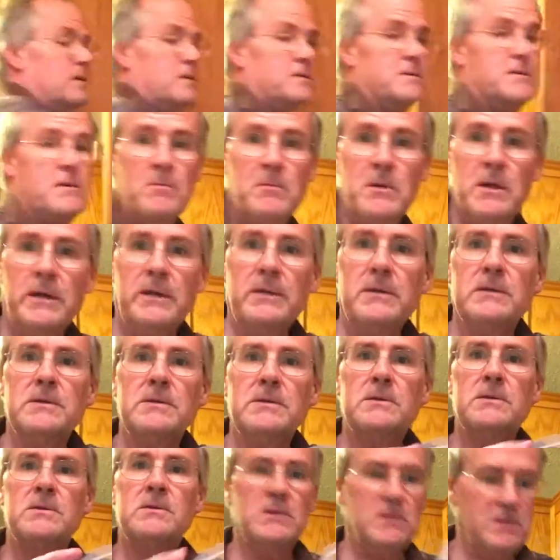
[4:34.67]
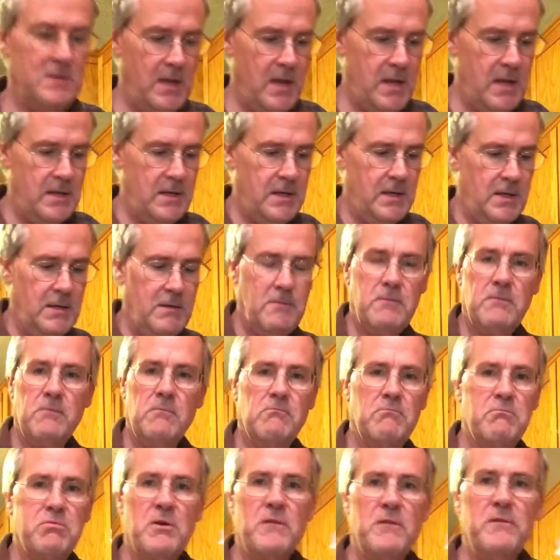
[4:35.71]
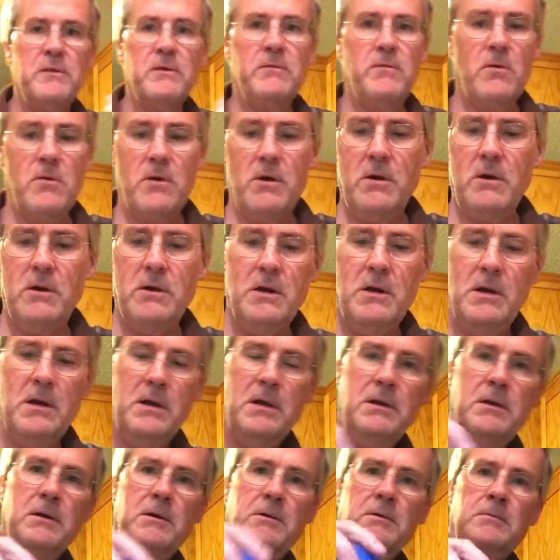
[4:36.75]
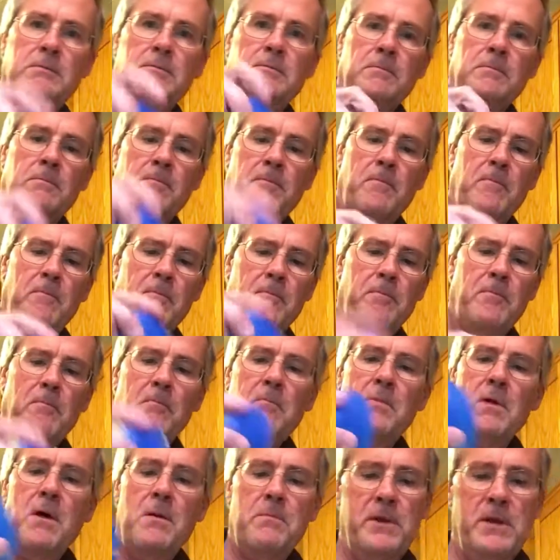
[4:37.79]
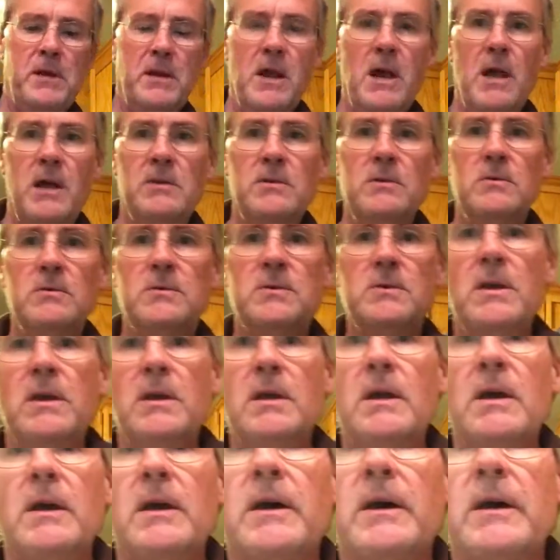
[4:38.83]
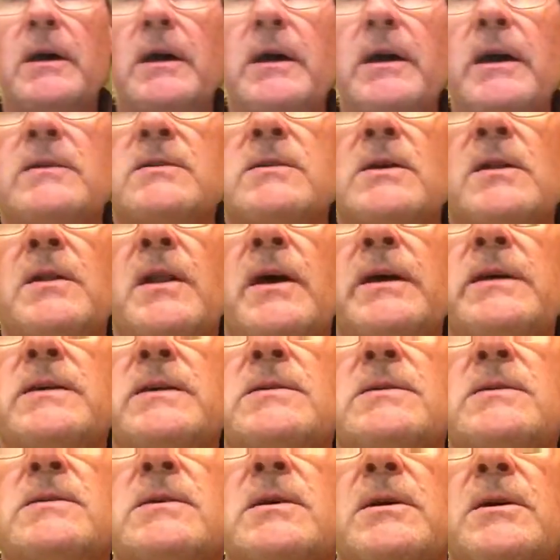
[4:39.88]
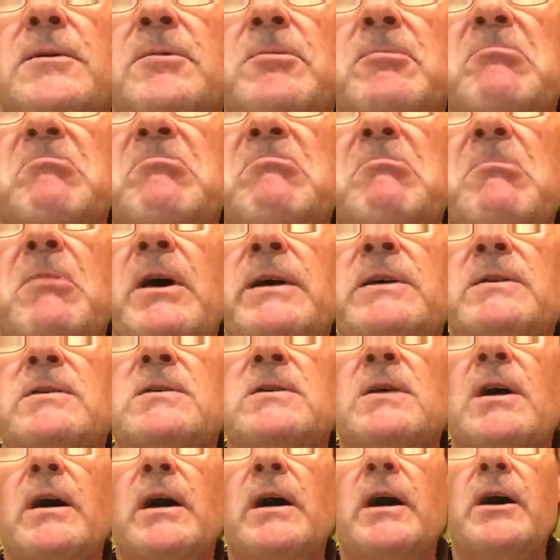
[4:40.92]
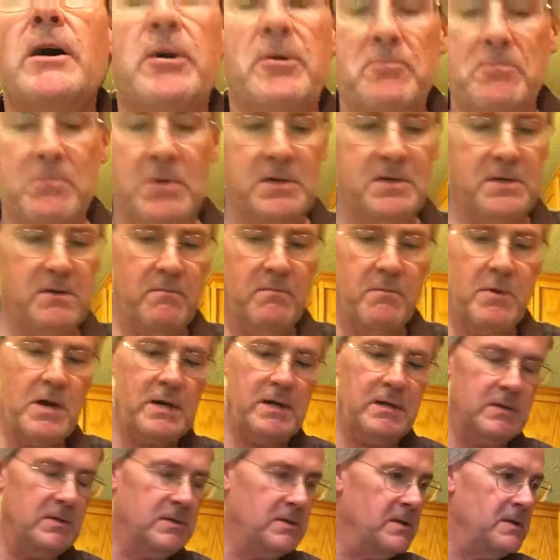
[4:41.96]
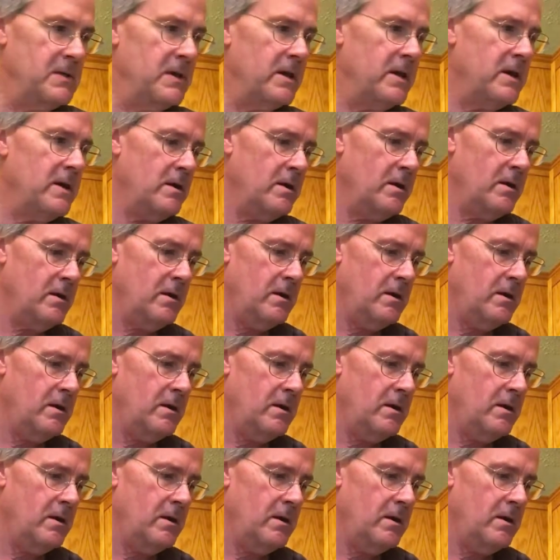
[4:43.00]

Something like this is just handy, perfect for it. Plop it in, and you see it's a nice bunch of makas in there.